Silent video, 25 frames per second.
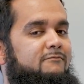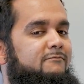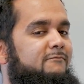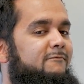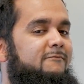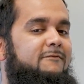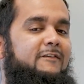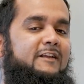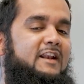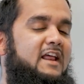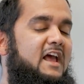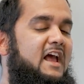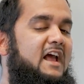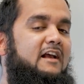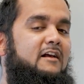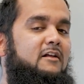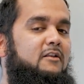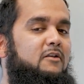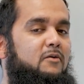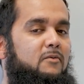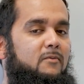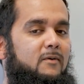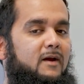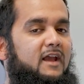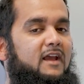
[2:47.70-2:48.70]
finagle
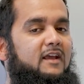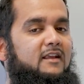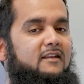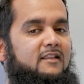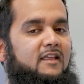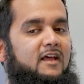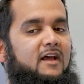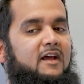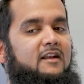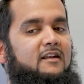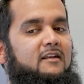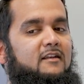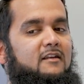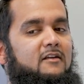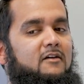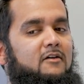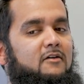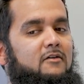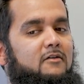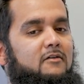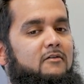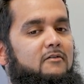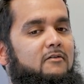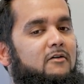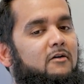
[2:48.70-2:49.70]
away that,
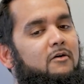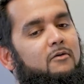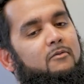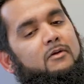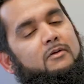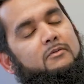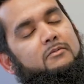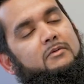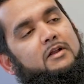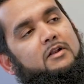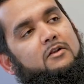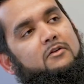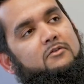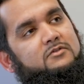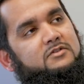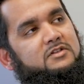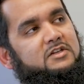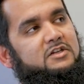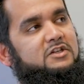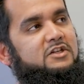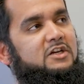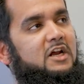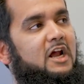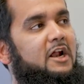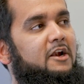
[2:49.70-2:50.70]
oh well, we closed in
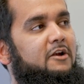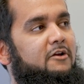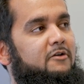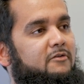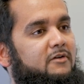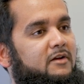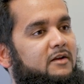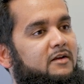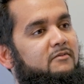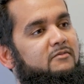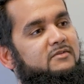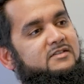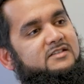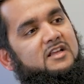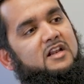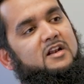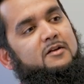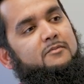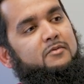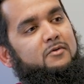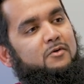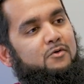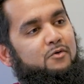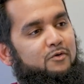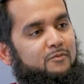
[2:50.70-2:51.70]
January, we set
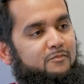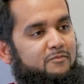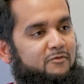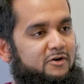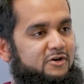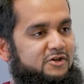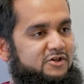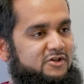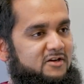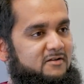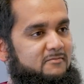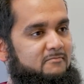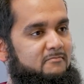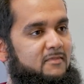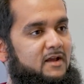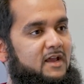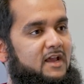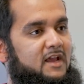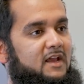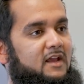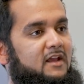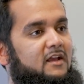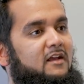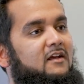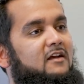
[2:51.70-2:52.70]
up our corporation in
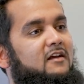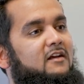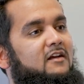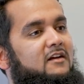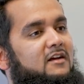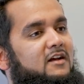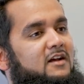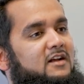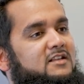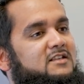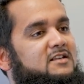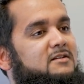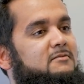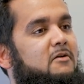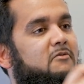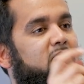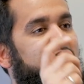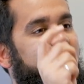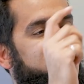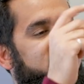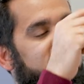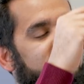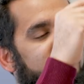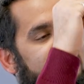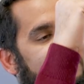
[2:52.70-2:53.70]
May, and somehow we
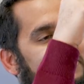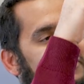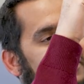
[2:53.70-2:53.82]
still want to